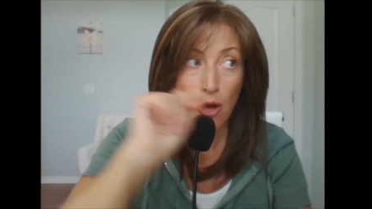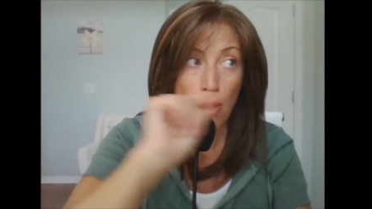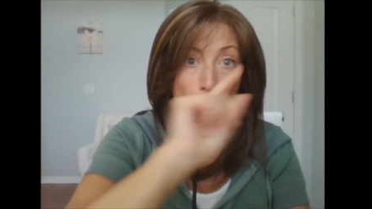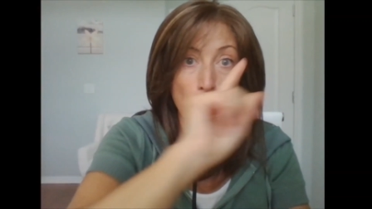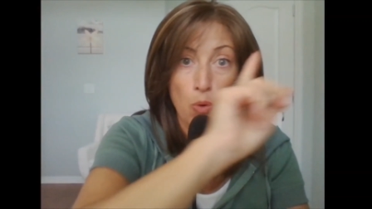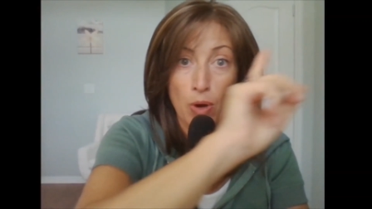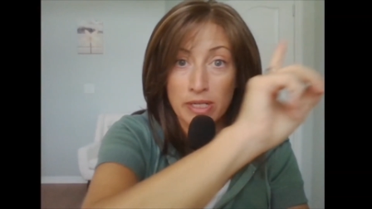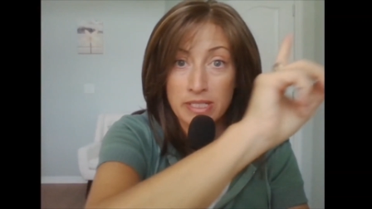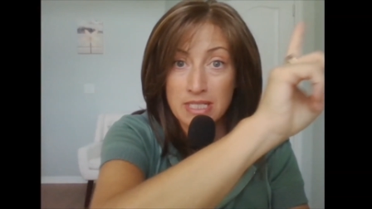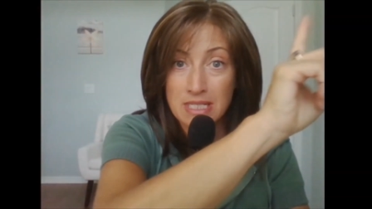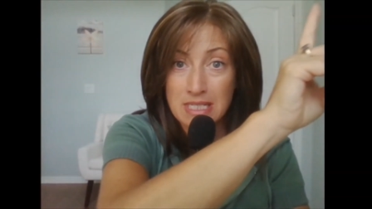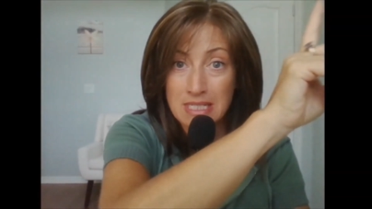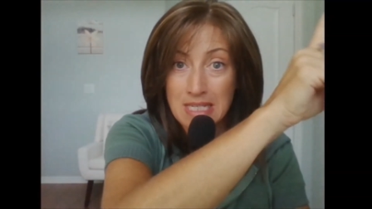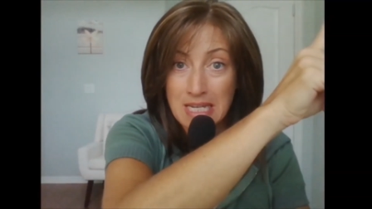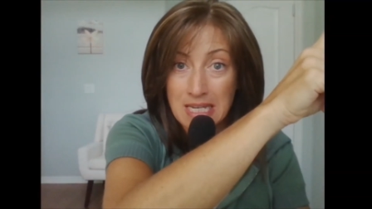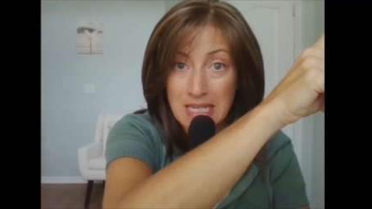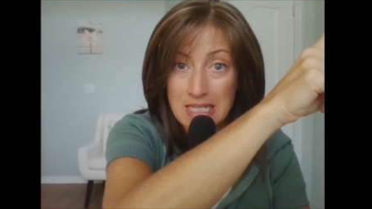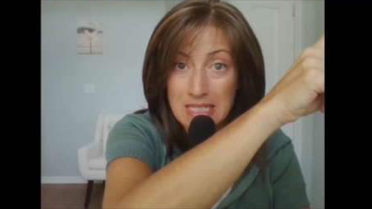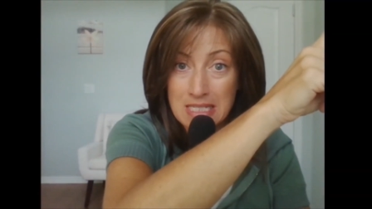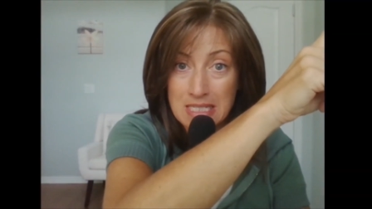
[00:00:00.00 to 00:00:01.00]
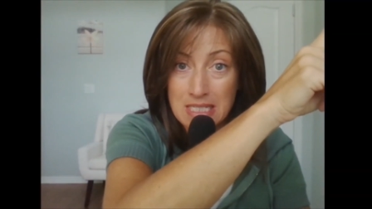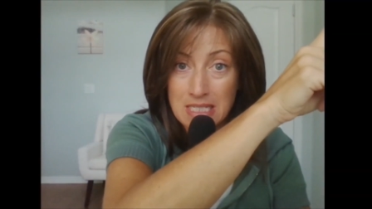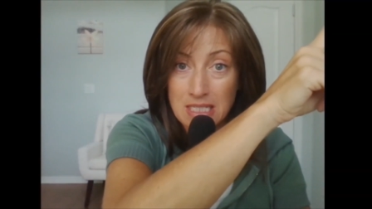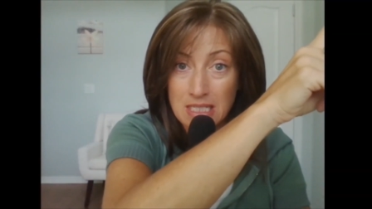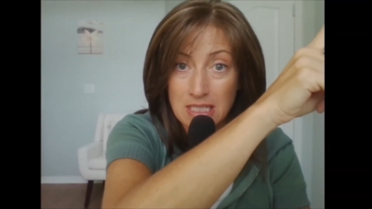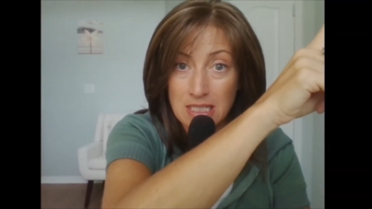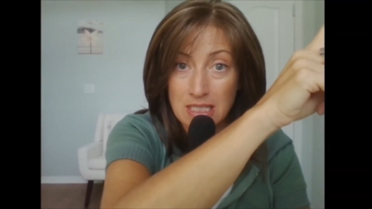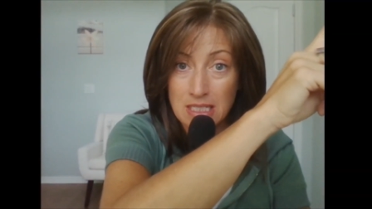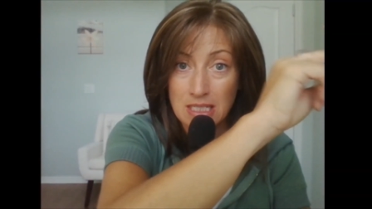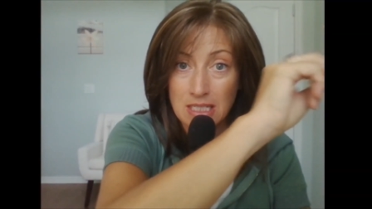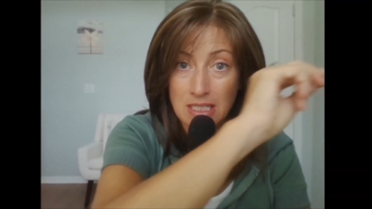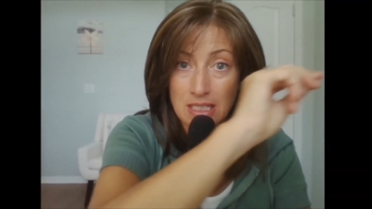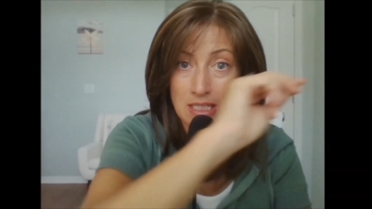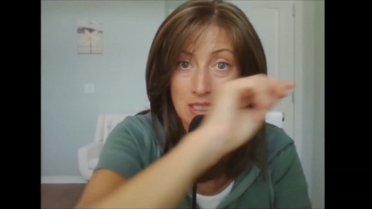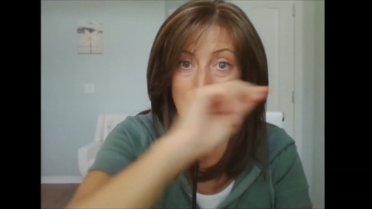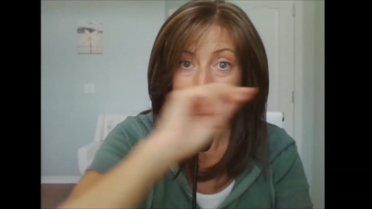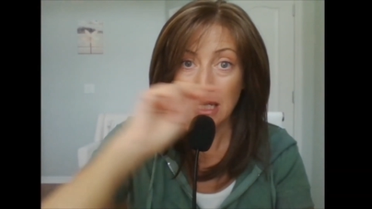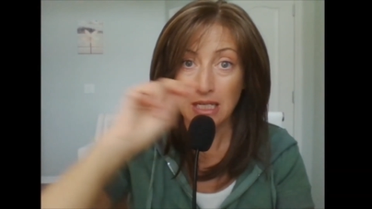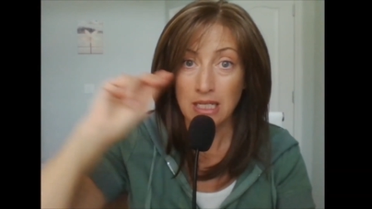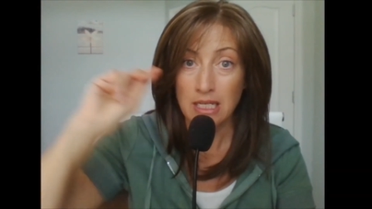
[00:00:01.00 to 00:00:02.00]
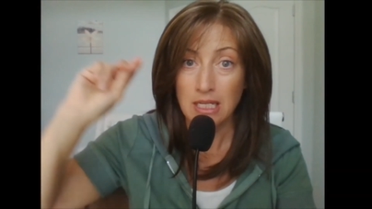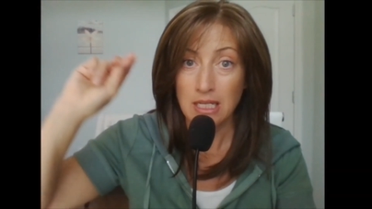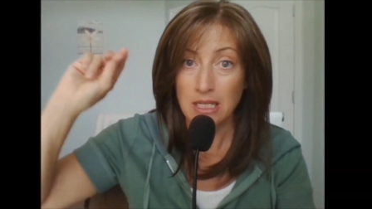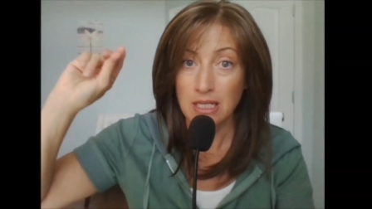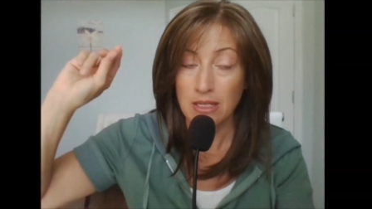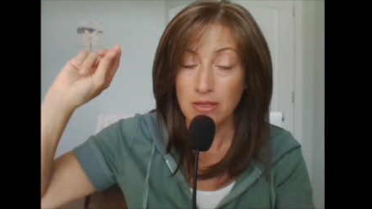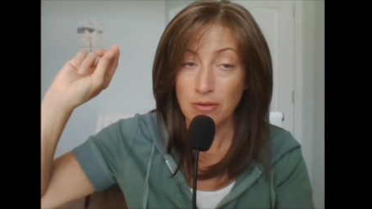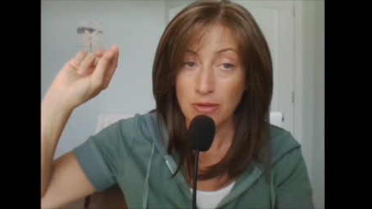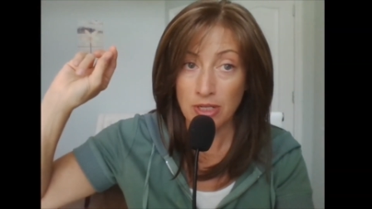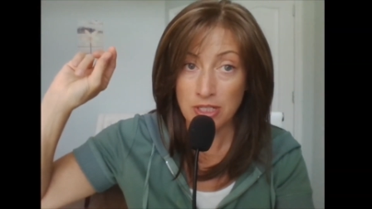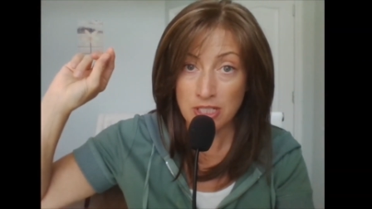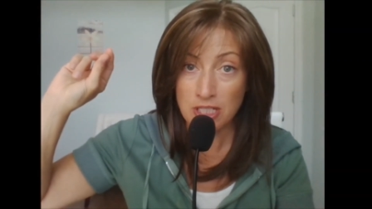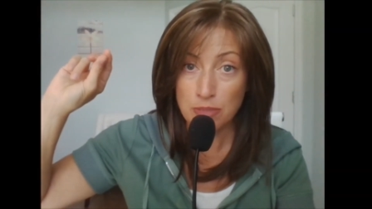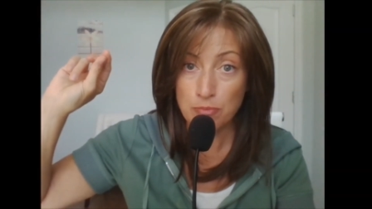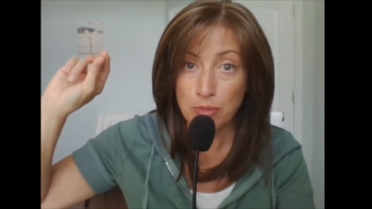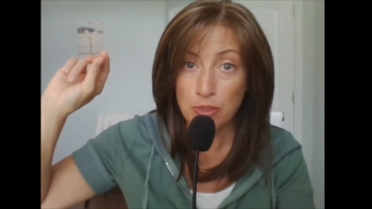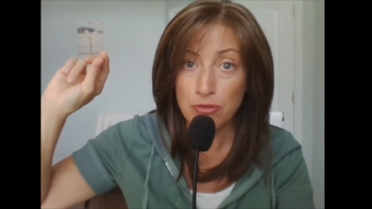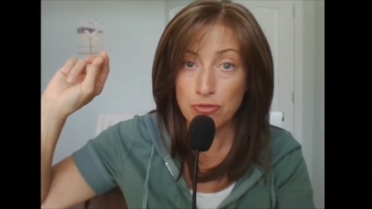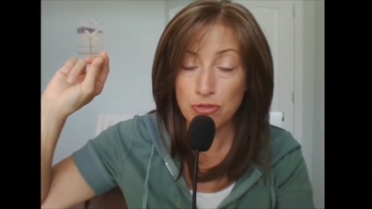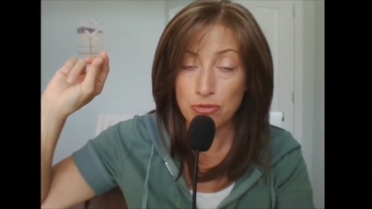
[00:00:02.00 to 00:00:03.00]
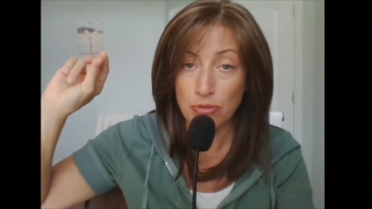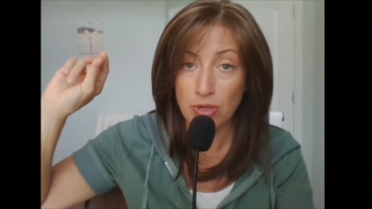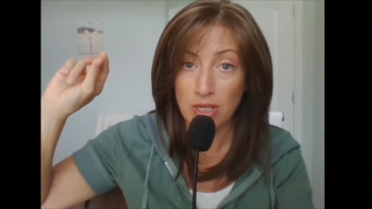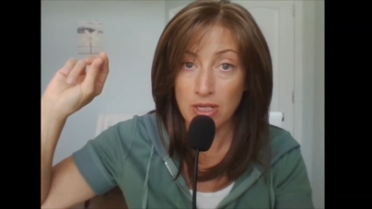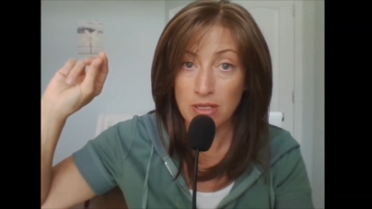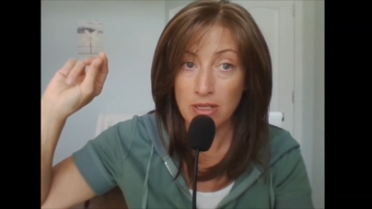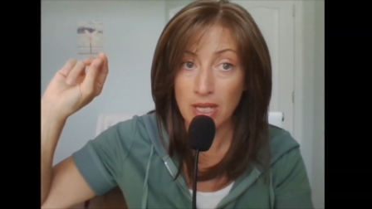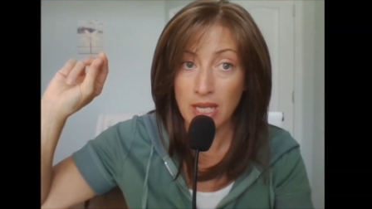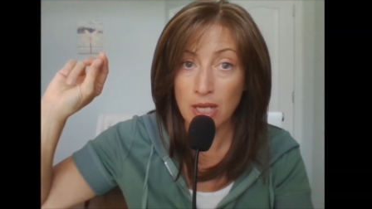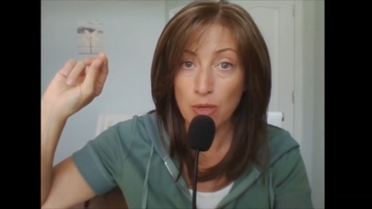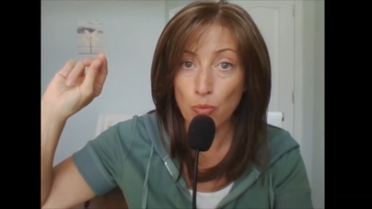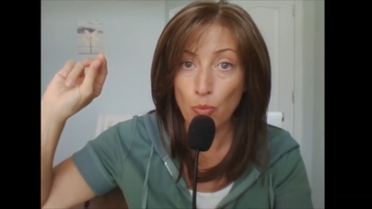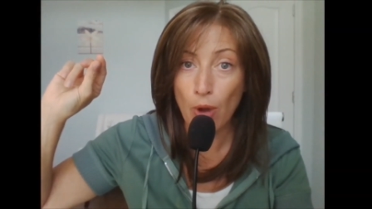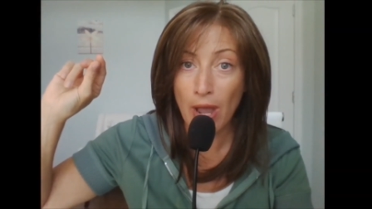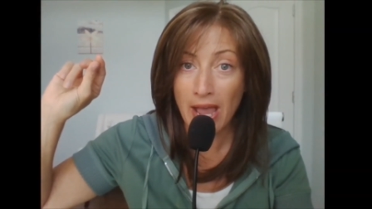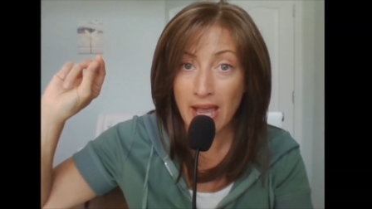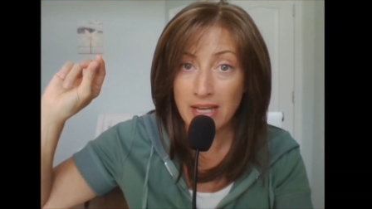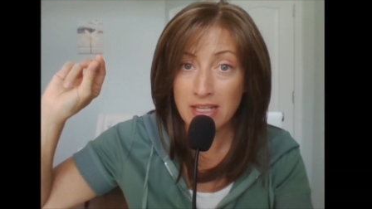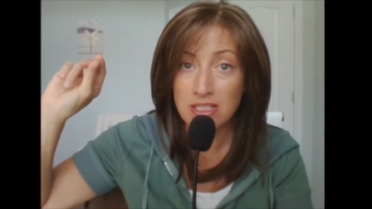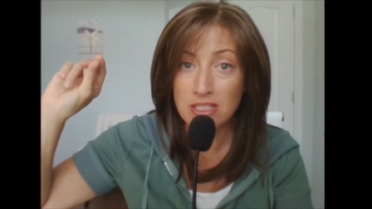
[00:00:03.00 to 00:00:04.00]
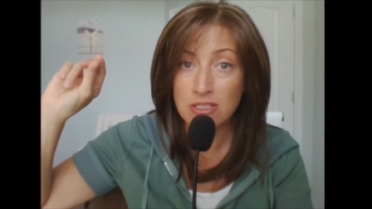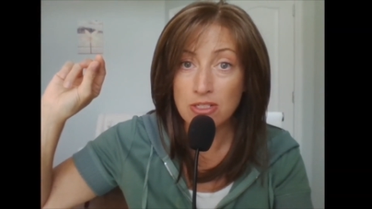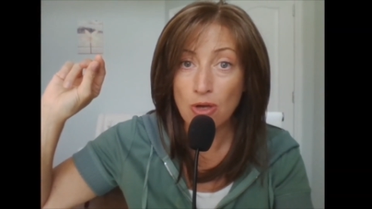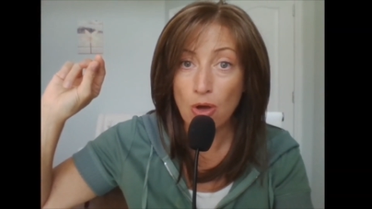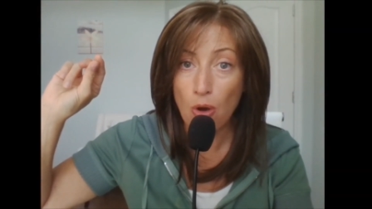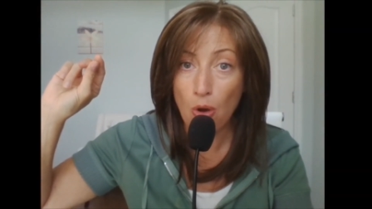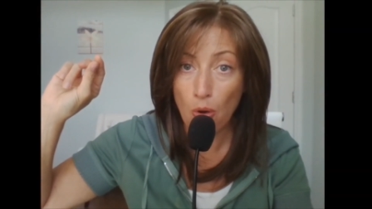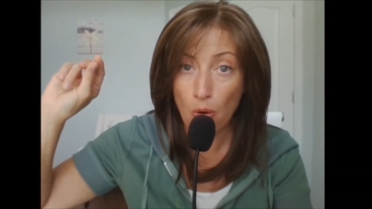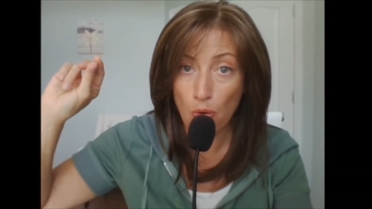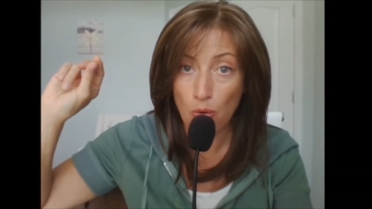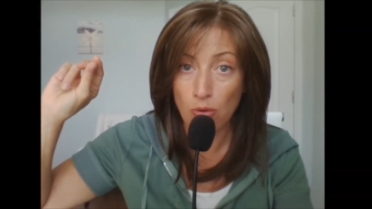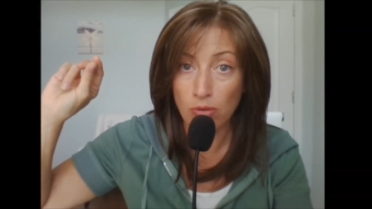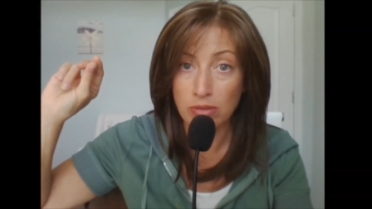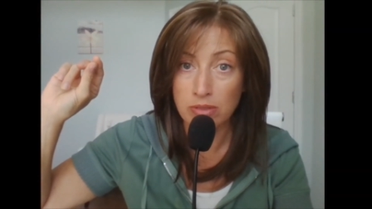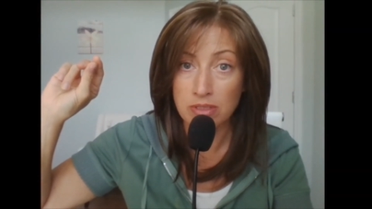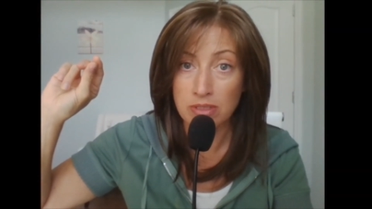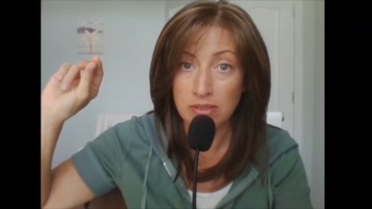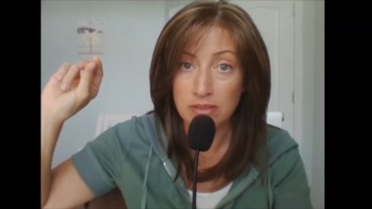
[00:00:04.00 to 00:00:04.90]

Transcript: One stinks because it's putrid, it waxed old,